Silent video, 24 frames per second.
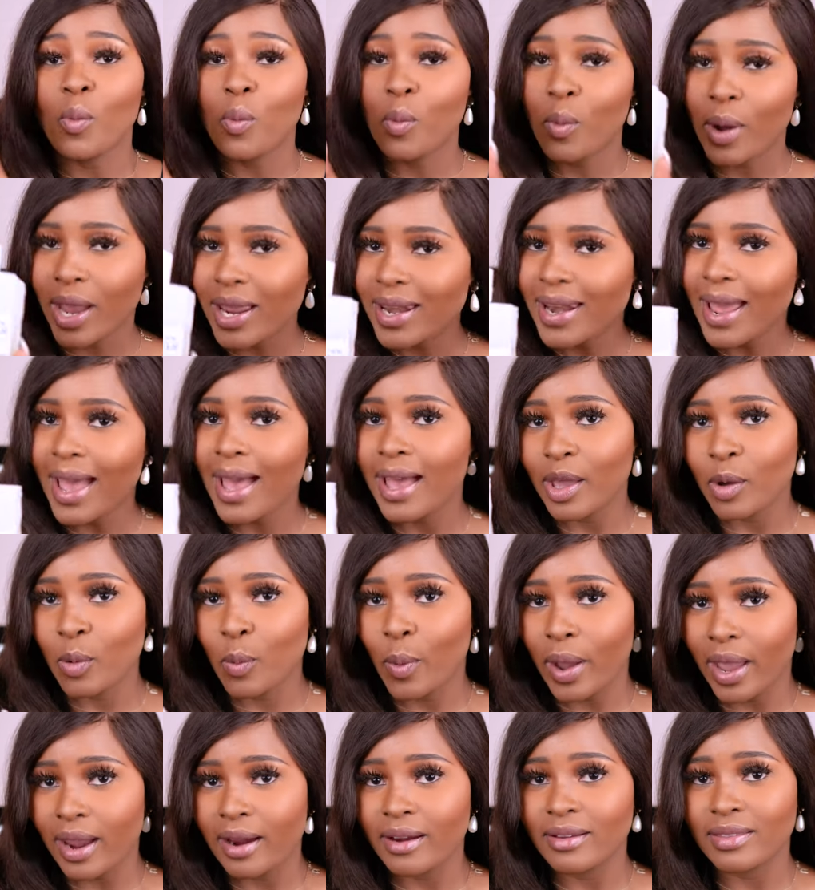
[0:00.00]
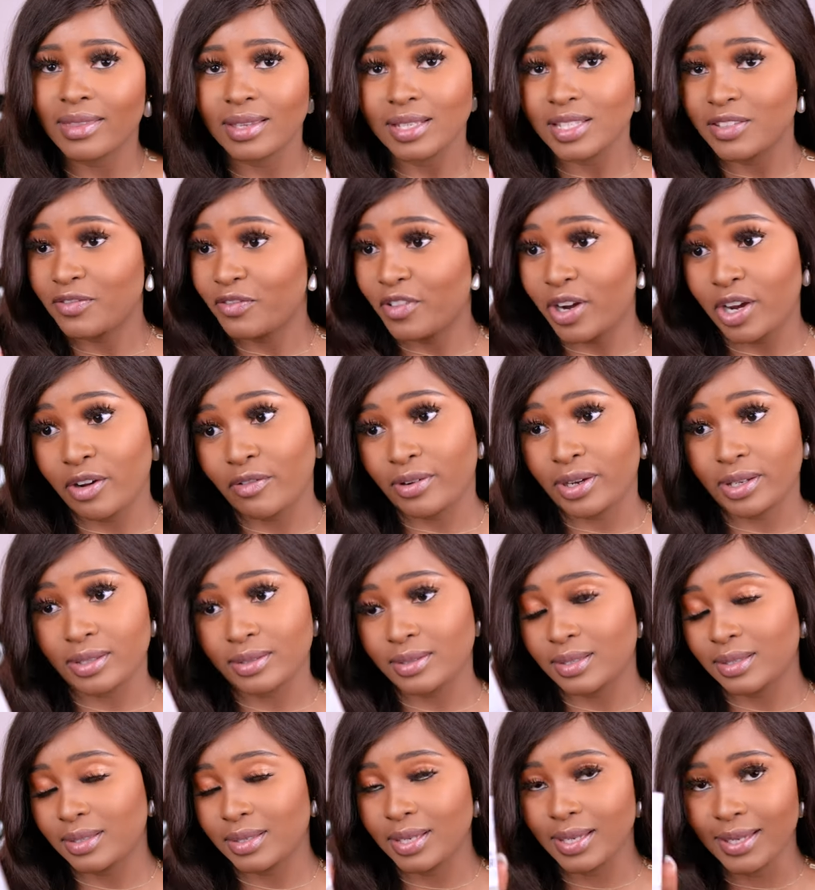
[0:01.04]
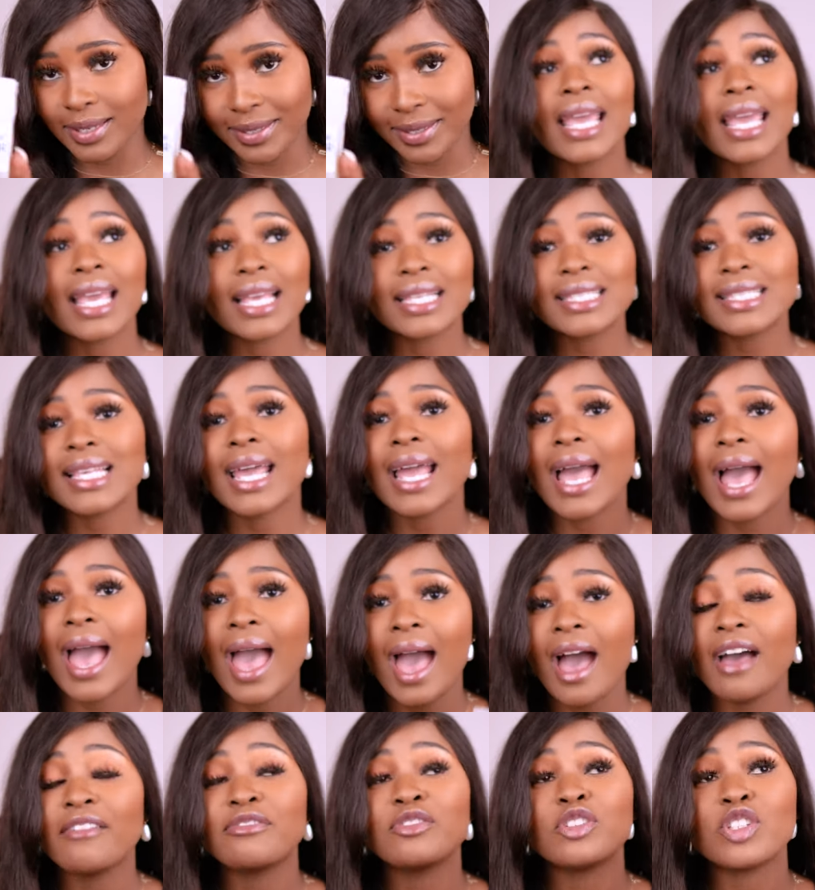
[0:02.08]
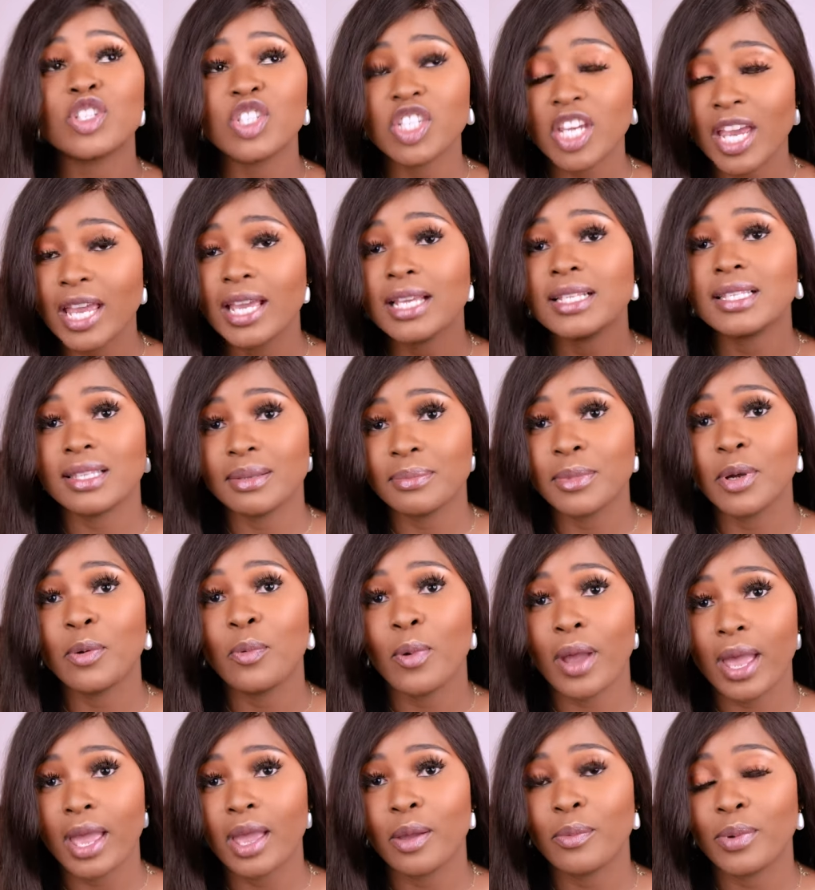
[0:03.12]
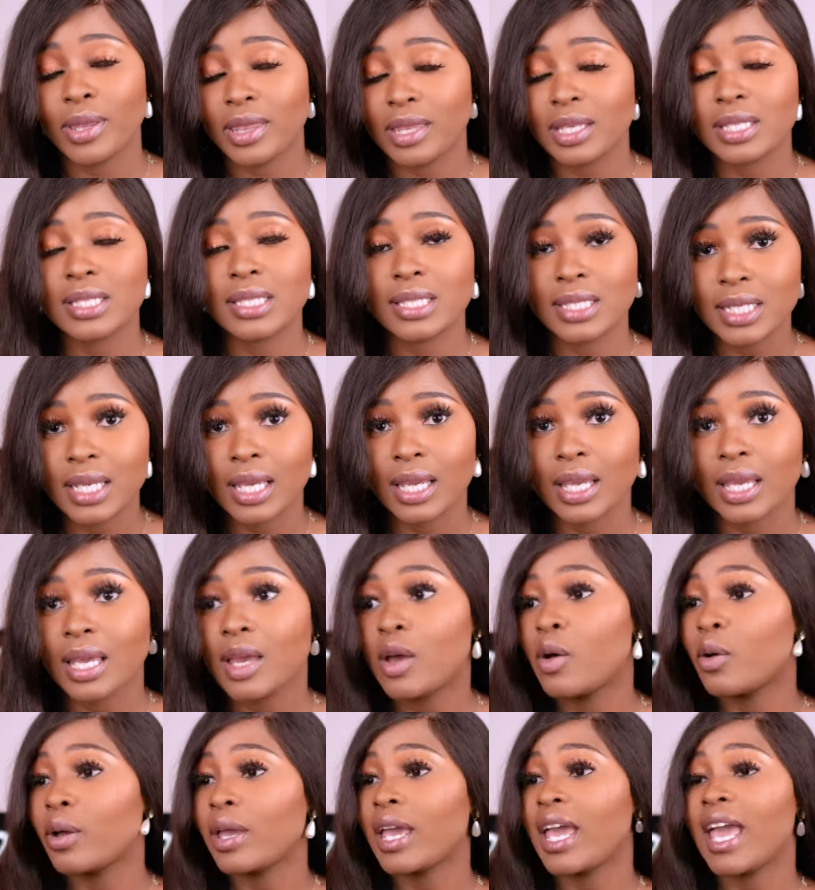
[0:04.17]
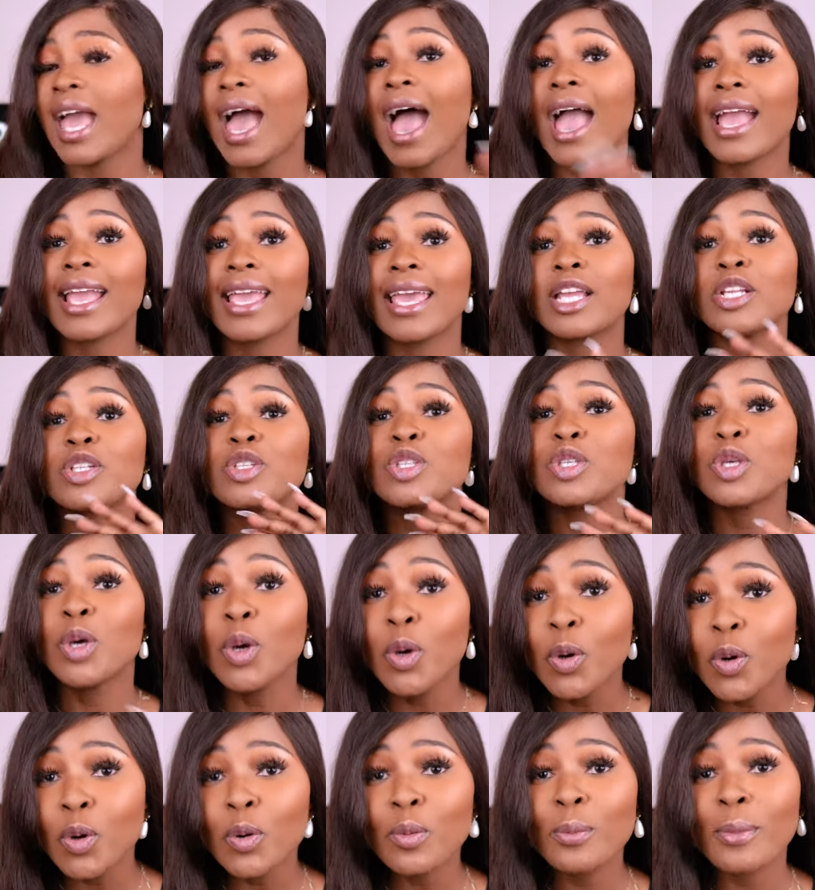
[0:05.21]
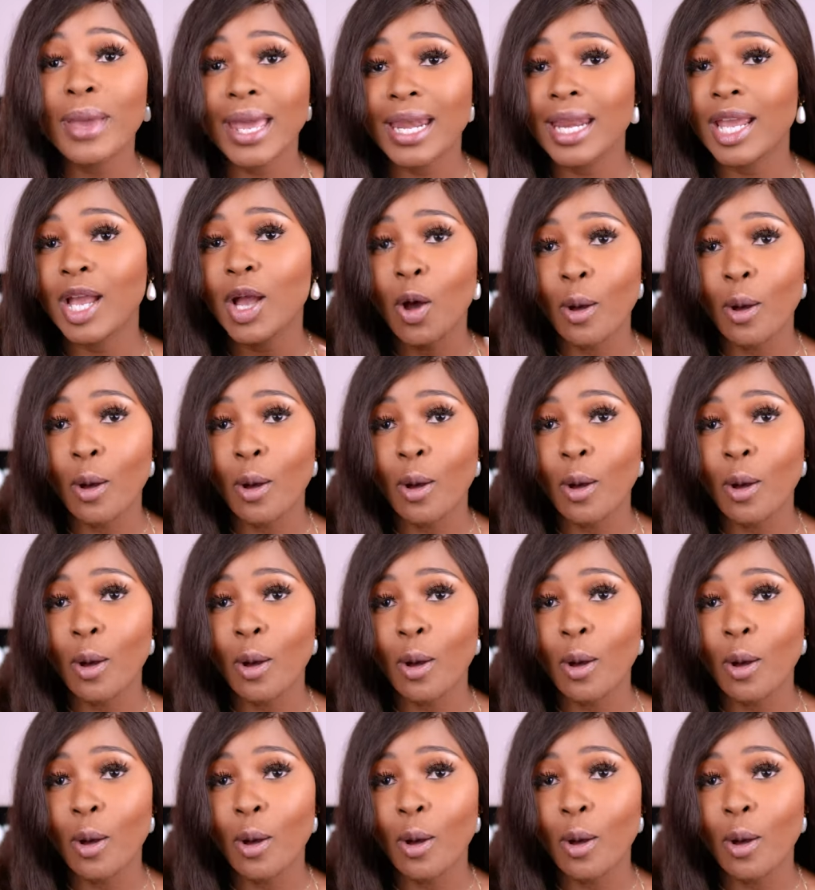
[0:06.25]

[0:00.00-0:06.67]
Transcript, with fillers: when I wear this fragrance, it's like I have to chase them away with a stick. Okay, I get too many